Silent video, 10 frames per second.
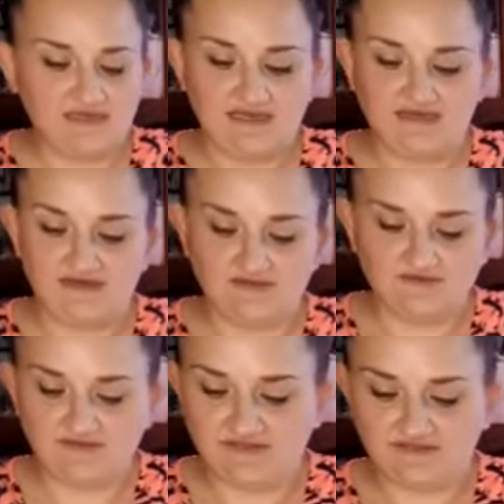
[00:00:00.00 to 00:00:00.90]
and other
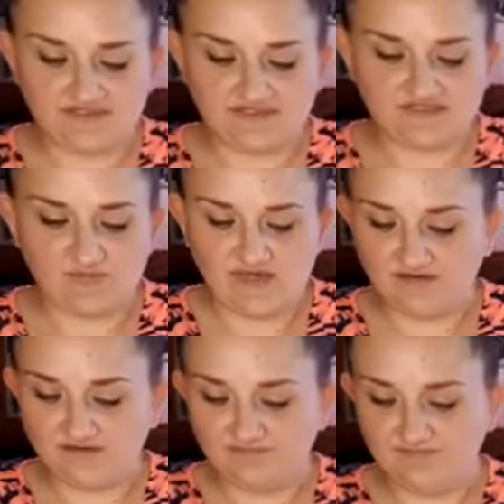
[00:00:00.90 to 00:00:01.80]
things as
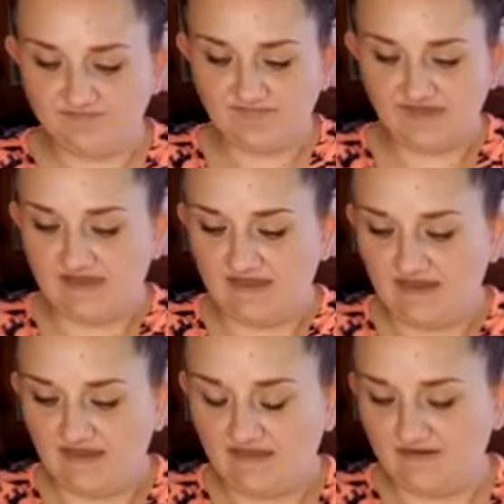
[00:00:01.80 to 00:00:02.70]
well.
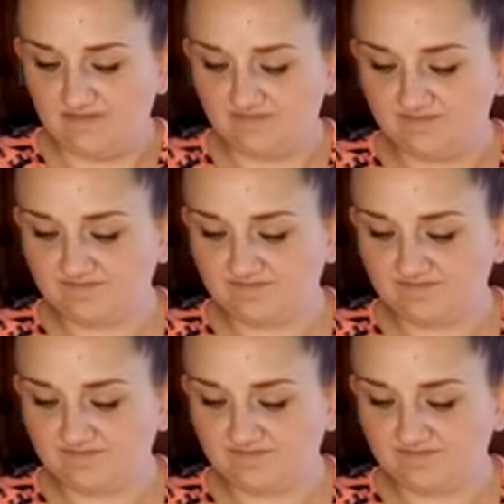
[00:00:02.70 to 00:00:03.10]
And